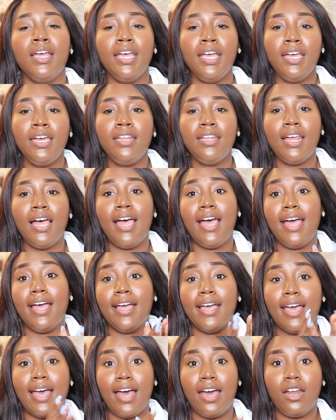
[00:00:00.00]
in
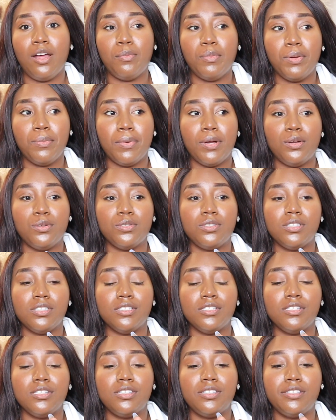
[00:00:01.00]
line, got our
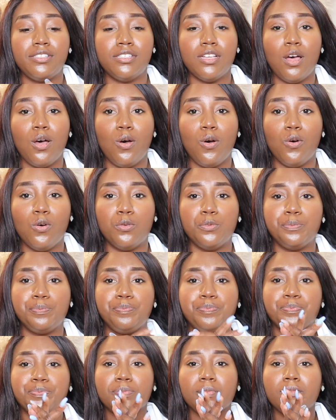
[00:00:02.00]
mimosas. So,
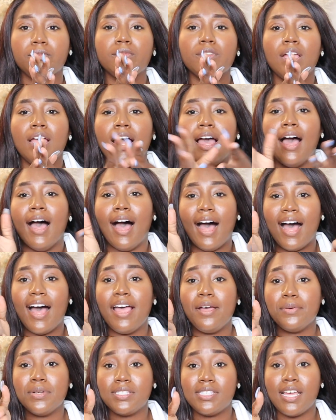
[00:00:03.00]

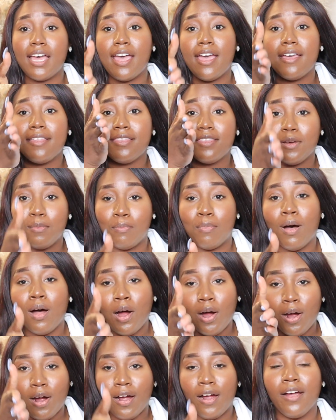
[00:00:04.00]
I would say the
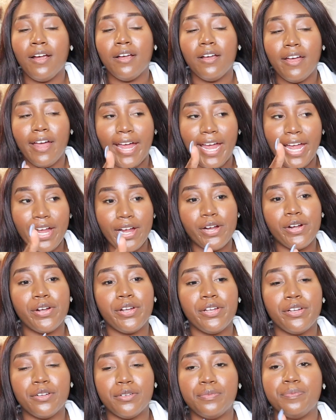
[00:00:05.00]
bar
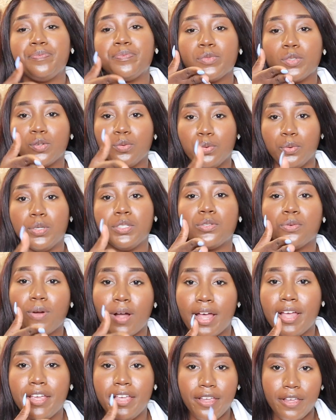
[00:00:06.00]
area was
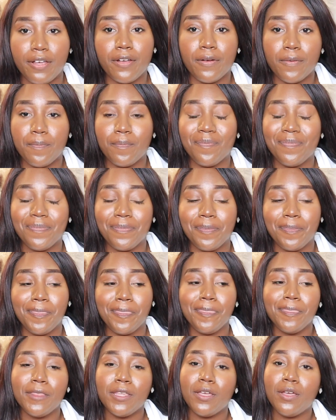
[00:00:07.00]
right here.
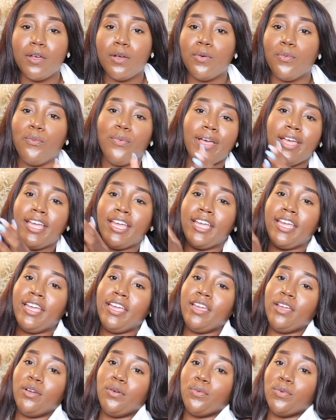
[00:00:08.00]

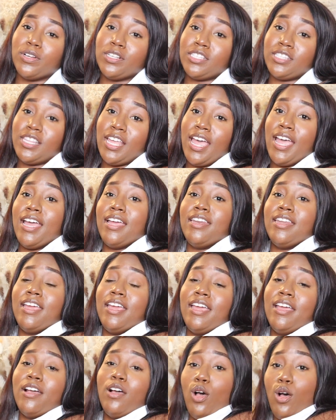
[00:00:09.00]
We were
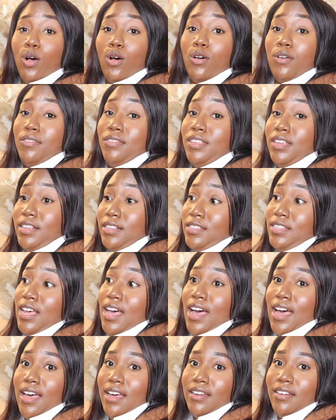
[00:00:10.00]
standing on this
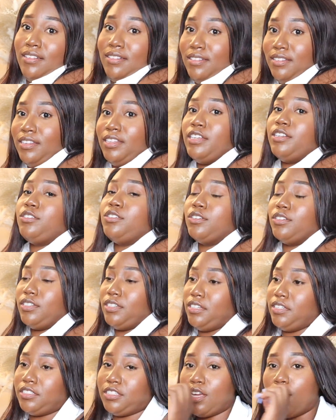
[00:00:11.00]
side,
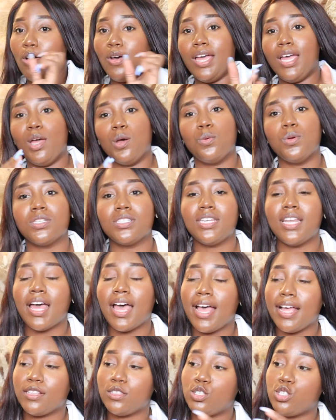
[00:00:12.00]
literally. So, it was
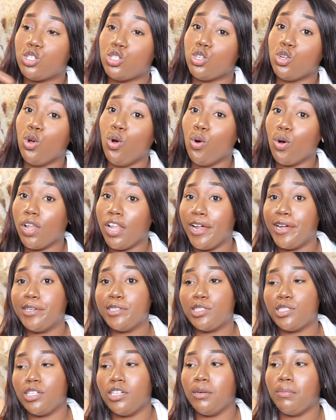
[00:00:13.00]
not too
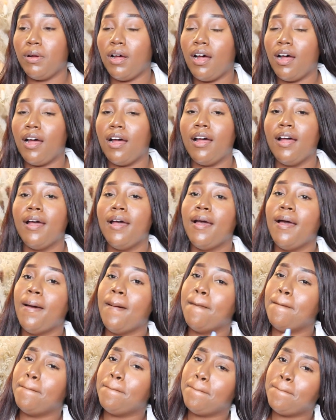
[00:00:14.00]
close to the bar,
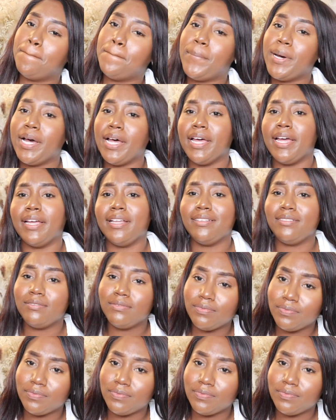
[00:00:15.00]
but